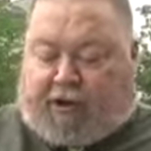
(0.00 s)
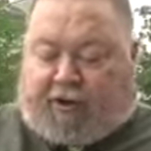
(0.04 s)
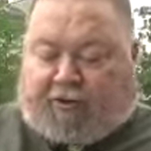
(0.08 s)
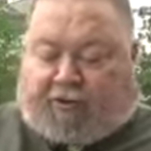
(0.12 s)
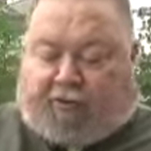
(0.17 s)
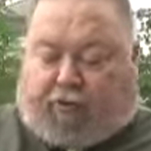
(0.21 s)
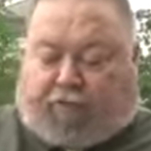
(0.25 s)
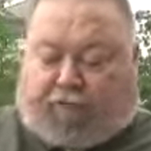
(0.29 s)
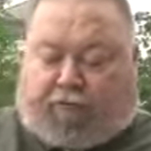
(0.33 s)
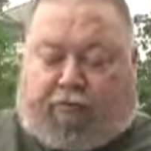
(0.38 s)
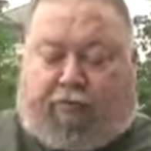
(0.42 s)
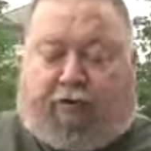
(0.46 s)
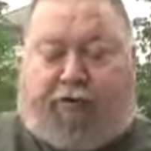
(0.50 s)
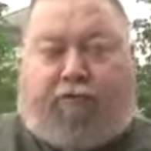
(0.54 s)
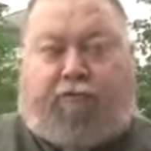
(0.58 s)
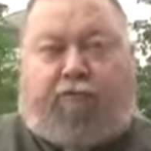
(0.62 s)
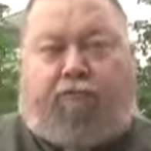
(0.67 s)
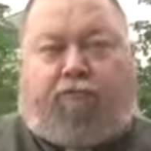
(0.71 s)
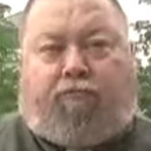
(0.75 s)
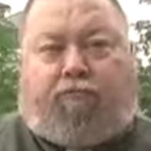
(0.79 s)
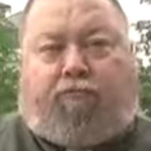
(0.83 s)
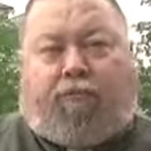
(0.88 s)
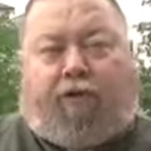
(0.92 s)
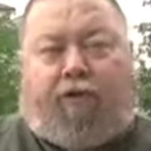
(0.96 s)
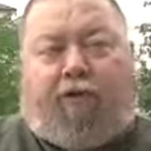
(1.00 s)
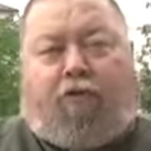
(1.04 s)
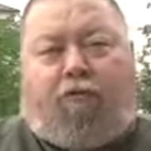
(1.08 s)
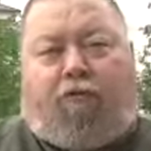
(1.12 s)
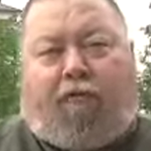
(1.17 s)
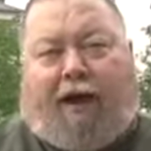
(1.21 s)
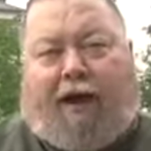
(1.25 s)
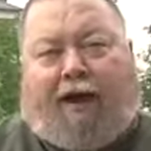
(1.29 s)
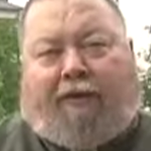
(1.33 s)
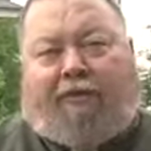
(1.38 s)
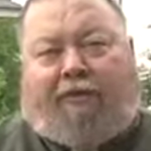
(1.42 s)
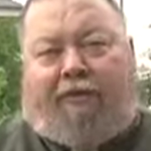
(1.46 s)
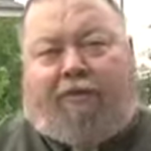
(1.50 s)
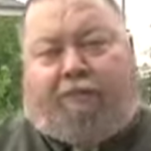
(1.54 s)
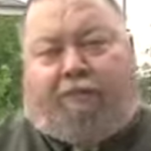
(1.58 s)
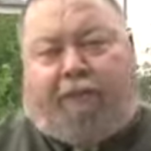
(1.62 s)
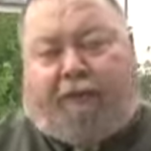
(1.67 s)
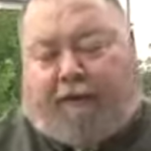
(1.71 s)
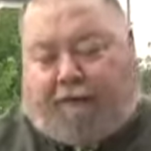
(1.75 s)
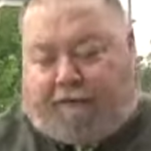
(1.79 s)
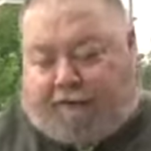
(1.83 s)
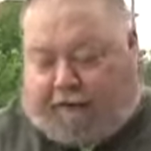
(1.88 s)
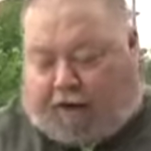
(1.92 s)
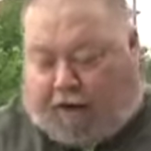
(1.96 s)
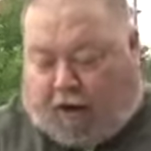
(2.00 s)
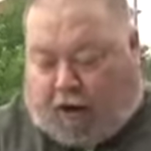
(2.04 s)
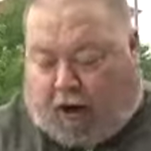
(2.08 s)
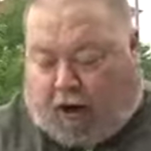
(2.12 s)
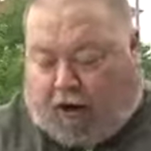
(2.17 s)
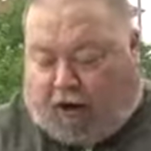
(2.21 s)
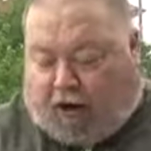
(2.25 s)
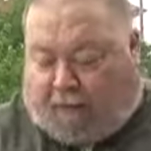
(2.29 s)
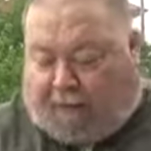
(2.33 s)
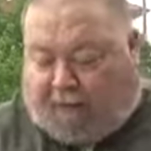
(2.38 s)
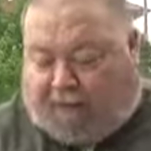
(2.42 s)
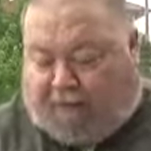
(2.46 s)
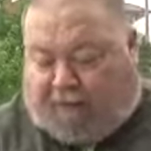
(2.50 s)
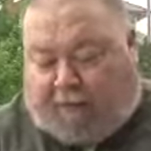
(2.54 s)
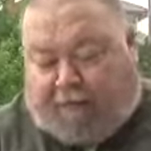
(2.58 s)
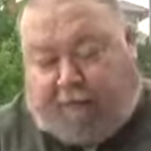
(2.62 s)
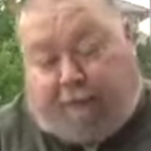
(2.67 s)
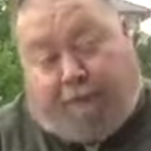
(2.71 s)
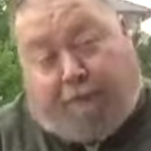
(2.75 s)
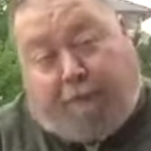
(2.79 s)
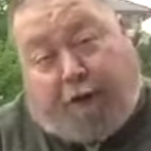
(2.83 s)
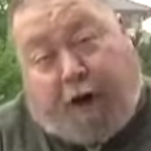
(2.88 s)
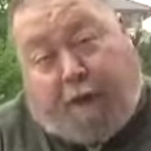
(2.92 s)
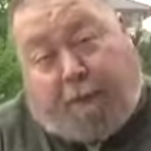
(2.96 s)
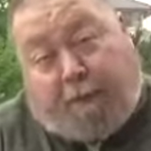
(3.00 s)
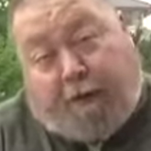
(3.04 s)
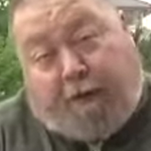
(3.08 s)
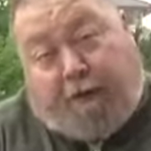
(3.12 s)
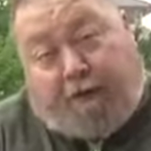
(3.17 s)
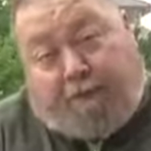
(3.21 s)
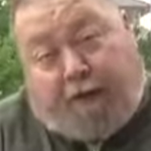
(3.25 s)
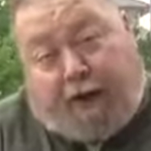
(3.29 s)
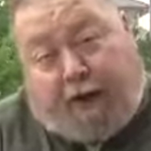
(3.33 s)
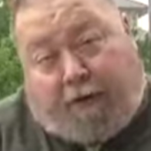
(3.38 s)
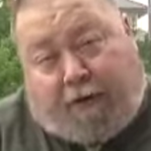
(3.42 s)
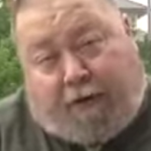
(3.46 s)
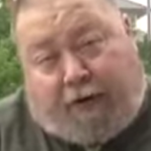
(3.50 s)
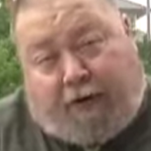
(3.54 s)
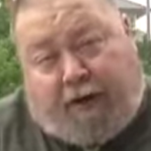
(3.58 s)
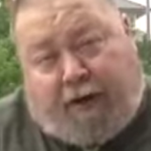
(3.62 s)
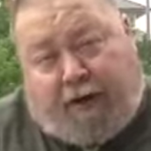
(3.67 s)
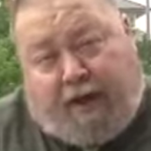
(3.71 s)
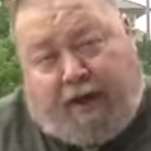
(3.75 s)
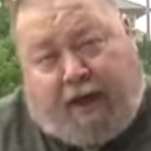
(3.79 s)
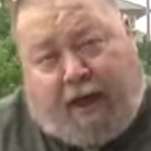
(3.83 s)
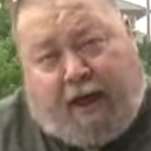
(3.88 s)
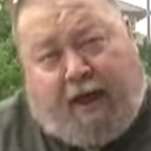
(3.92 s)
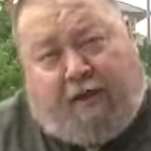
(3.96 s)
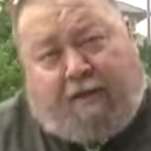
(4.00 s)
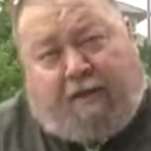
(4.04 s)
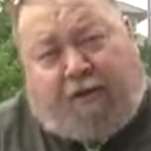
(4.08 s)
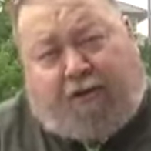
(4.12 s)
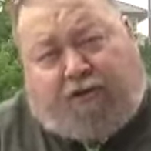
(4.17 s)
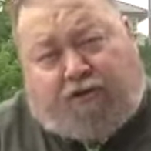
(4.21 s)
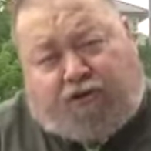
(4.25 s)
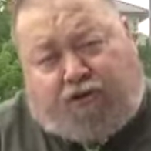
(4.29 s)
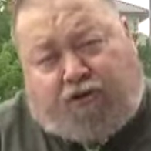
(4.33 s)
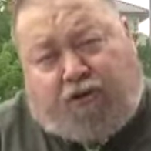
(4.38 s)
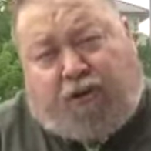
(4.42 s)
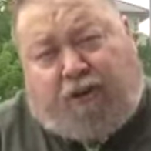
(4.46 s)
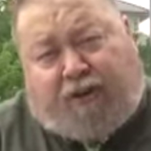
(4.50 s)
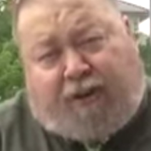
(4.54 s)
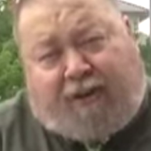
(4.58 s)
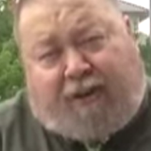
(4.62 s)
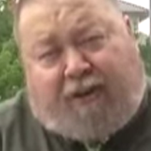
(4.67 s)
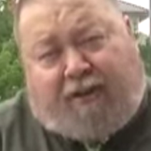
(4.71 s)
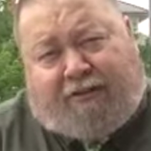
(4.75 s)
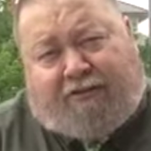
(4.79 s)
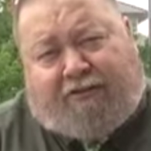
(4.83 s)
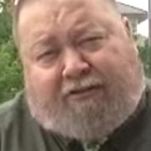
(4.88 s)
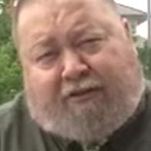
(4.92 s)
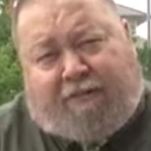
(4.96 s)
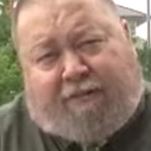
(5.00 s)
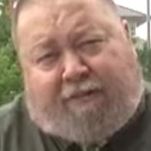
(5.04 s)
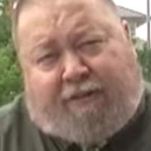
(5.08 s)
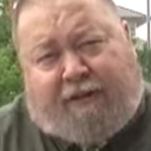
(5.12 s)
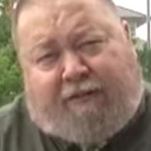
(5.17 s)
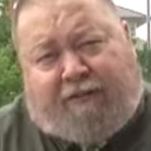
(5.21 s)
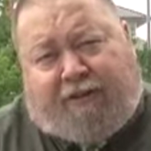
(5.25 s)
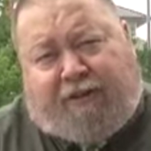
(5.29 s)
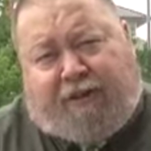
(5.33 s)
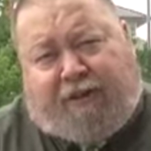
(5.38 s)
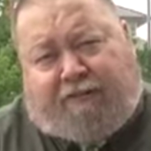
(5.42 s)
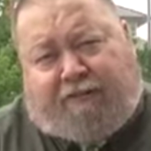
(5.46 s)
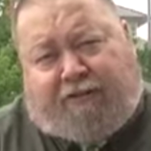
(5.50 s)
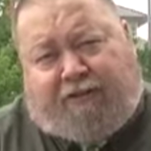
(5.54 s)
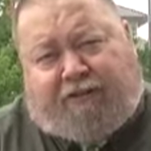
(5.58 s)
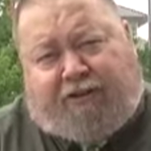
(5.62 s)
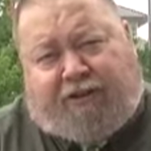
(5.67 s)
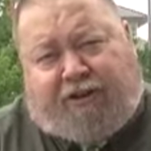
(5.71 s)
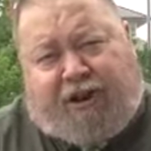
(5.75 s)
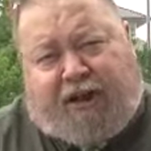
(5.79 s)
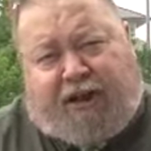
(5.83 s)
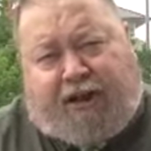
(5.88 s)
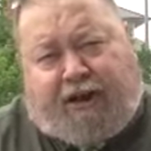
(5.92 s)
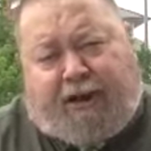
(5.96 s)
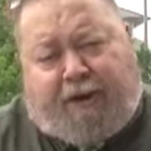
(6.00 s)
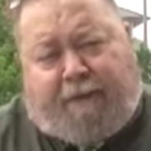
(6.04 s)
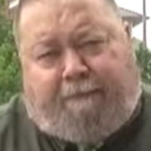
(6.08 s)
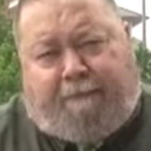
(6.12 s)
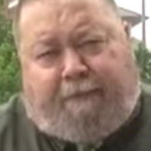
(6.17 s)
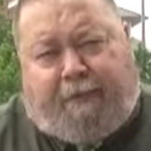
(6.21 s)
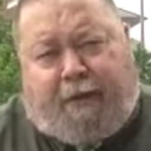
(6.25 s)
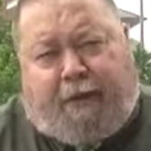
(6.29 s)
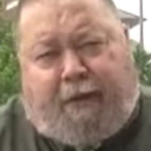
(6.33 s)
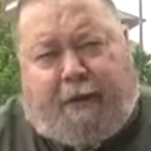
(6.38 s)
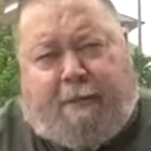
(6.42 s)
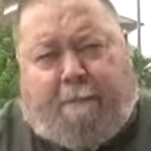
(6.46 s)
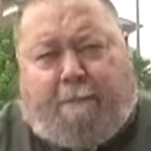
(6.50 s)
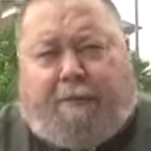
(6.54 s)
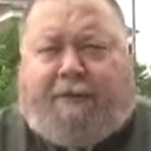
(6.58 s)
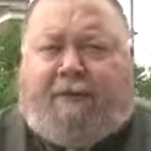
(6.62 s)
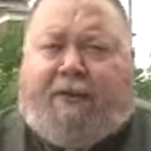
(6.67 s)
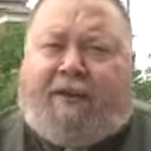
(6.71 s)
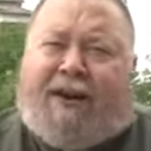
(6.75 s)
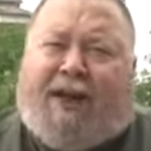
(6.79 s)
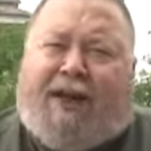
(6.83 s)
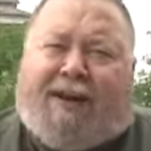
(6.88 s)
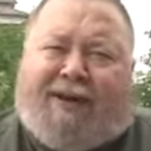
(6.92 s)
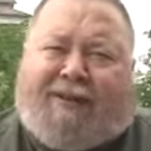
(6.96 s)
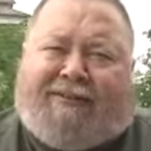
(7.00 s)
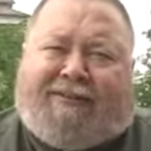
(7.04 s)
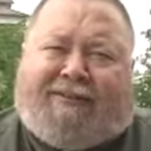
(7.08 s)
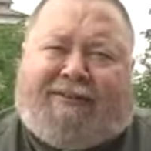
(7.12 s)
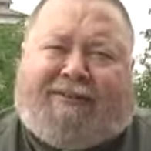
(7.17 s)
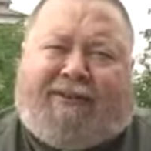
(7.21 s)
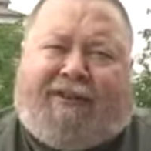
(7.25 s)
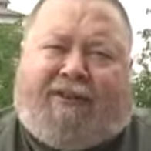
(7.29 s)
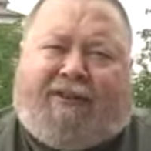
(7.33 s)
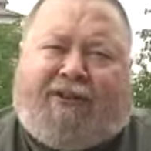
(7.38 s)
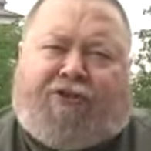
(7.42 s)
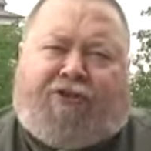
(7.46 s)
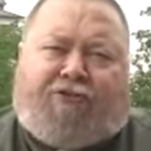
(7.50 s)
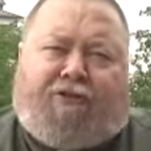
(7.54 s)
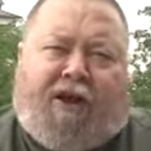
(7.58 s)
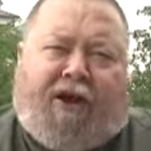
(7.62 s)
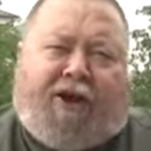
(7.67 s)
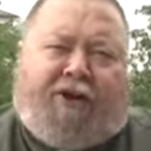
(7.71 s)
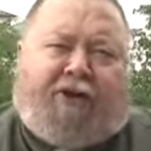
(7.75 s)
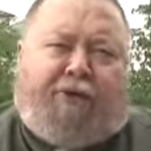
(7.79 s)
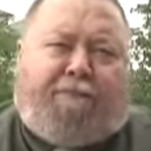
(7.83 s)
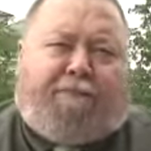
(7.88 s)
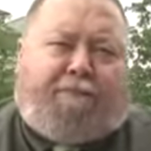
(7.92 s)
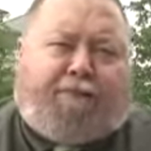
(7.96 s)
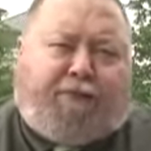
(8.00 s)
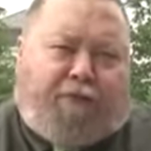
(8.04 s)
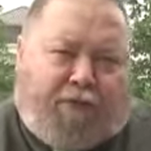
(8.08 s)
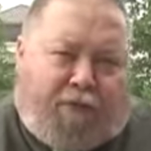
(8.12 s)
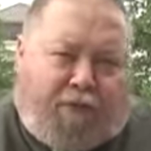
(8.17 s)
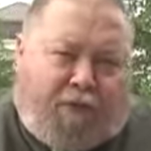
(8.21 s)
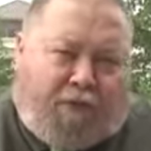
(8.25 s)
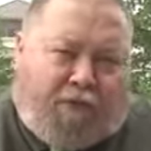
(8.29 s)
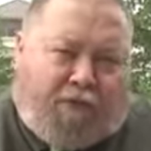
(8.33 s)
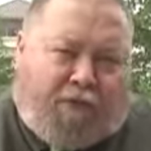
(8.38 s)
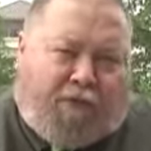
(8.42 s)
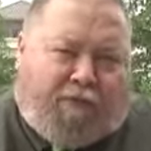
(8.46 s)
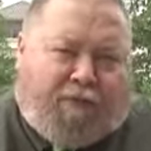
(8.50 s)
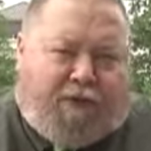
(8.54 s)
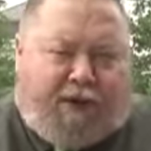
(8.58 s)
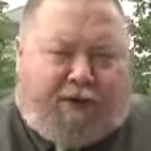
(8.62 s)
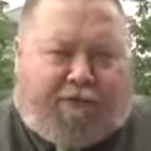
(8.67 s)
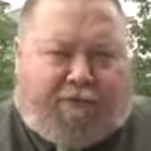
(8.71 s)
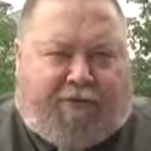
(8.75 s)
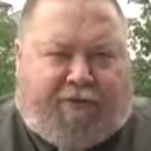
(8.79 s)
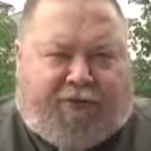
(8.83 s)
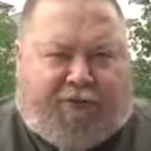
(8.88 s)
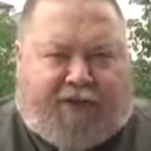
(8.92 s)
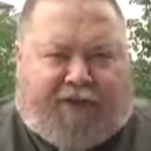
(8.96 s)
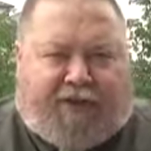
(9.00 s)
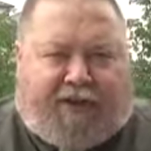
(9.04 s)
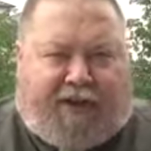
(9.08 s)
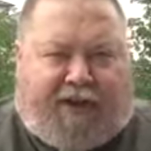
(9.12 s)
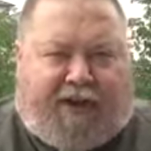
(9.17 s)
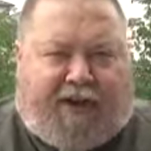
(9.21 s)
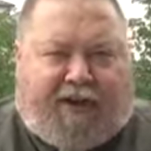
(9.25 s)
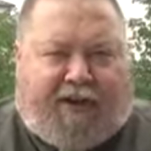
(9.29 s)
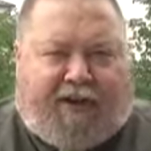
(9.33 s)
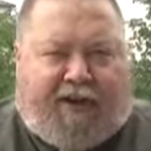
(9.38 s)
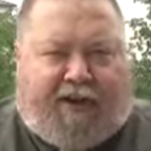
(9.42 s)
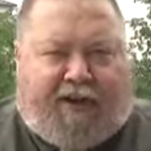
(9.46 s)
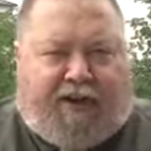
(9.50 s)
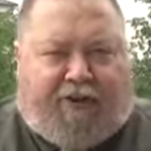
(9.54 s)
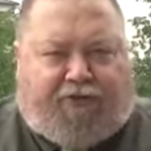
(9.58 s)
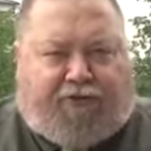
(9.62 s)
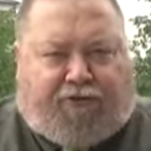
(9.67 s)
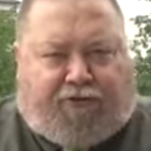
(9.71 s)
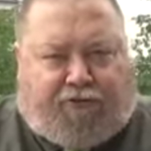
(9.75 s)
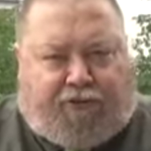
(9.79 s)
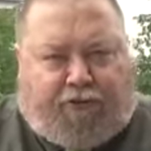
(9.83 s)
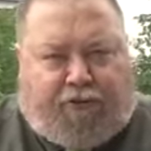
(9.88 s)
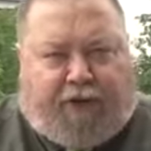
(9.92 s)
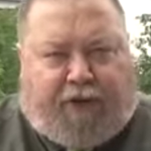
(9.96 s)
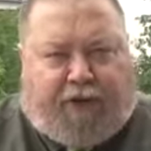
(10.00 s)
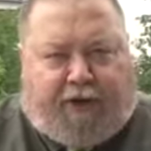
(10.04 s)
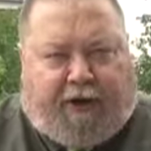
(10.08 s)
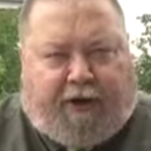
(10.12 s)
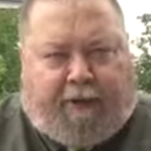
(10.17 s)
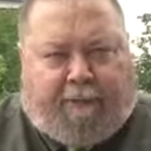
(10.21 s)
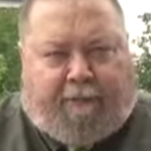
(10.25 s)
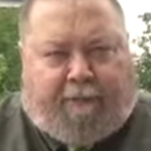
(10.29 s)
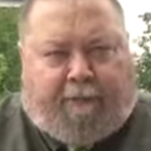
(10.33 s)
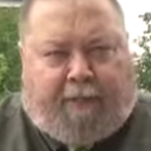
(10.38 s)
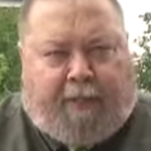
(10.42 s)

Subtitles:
So critical rationalists believes that arguments can be properly grounded, and they should lead us to believing in Christianity, but they're not necessarily trying to prove that Christianity is true here.